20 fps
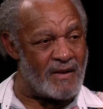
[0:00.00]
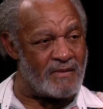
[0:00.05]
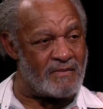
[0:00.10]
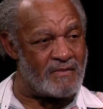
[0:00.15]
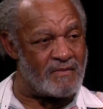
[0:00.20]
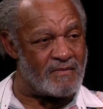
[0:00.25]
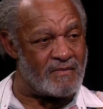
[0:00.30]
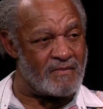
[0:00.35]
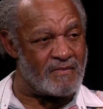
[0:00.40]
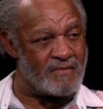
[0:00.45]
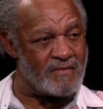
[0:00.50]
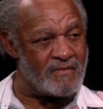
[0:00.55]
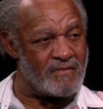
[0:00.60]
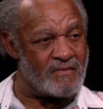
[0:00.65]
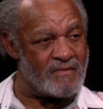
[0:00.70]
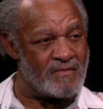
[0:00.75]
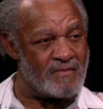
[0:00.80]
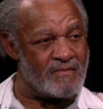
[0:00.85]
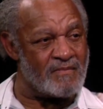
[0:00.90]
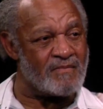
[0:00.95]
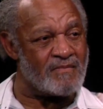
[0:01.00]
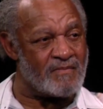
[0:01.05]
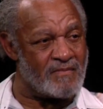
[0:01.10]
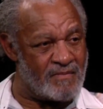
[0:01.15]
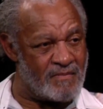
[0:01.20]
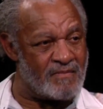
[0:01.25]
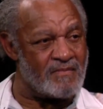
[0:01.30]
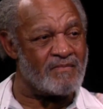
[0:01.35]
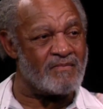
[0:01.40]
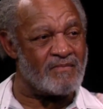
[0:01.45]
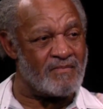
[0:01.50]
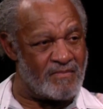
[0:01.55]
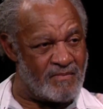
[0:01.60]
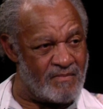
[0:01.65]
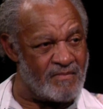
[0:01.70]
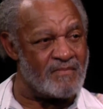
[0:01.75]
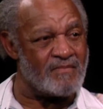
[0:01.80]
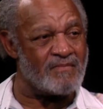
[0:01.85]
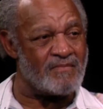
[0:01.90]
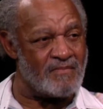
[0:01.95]
I didn't experience that racism and
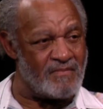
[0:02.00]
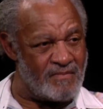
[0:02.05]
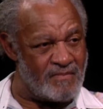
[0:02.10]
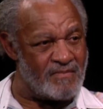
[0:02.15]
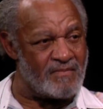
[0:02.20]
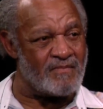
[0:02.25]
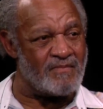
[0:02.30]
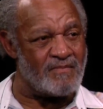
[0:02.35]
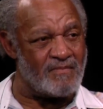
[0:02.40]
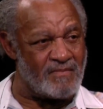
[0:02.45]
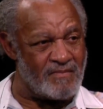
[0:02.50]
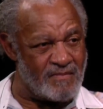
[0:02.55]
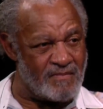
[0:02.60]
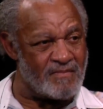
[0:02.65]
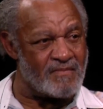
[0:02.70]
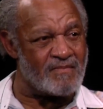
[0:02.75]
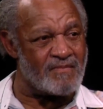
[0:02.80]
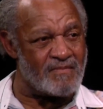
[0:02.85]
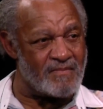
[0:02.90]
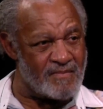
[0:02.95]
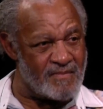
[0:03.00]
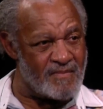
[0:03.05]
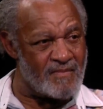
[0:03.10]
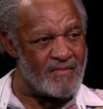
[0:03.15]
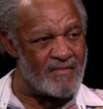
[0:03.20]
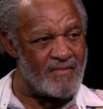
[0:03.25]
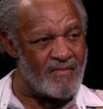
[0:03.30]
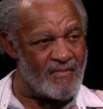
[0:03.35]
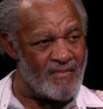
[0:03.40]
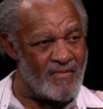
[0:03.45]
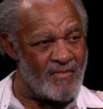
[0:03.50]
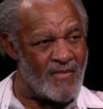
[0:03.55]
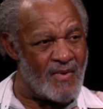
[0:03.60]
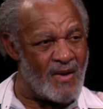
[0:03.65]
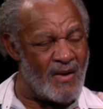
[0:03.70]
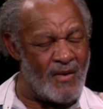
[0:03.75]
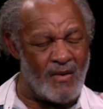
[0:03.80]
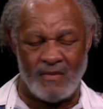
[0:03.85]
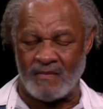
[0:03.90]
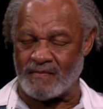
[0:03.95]
stuff like mm-hmm. that. But in the South,
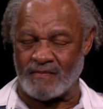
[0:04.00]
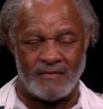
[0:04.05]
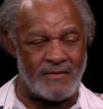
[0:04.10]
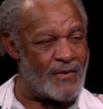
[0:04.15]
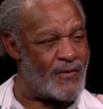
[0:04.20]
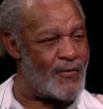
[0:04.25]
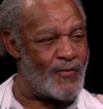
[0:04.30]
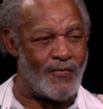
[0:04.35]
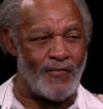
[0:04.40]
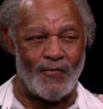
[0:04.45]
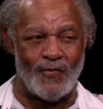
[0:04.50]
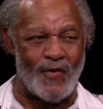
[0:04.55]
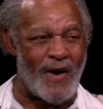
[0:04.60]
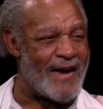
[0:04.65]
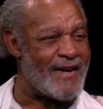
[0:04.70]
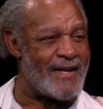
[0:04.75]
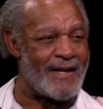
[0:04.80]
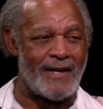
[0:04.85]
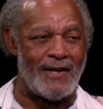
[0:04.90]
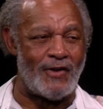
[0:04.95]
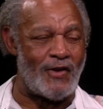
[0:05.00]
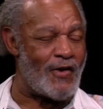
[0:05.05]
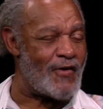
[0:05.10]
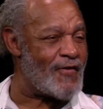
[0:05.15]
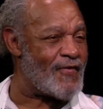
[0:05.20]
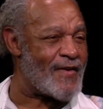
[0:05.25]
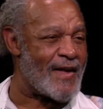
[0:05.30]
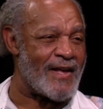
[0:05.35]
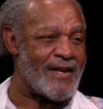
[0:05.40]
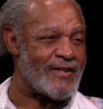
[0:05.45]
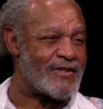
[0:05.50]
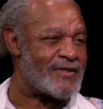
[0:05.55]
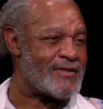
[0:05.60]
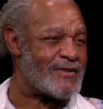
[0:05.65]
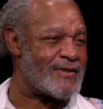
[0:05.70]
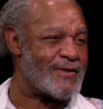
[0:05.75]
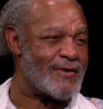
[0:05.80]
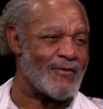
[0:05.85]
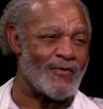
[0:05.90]
Right. It's a whole nother ball game.